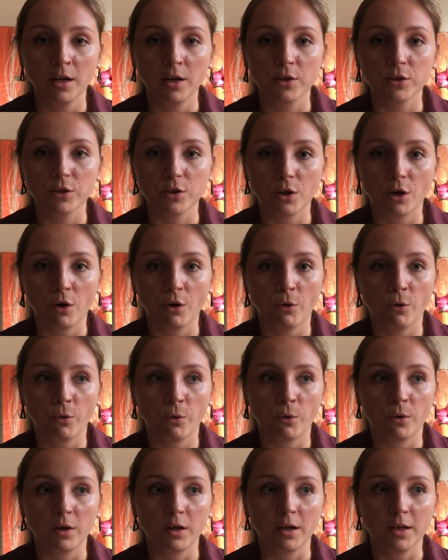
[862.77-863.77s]

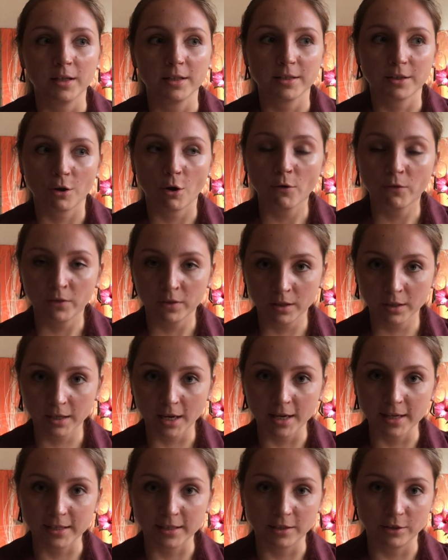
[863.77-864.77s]
So it's often the
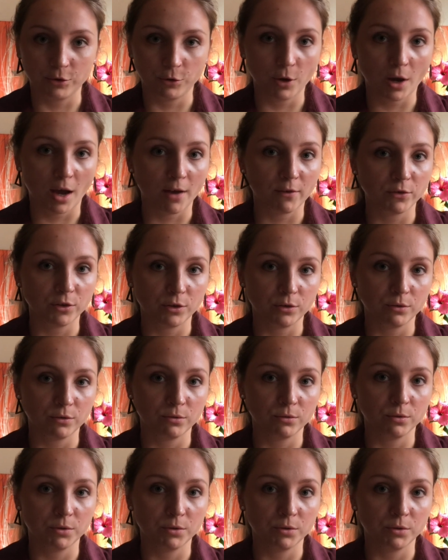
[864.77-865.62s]
case that you have to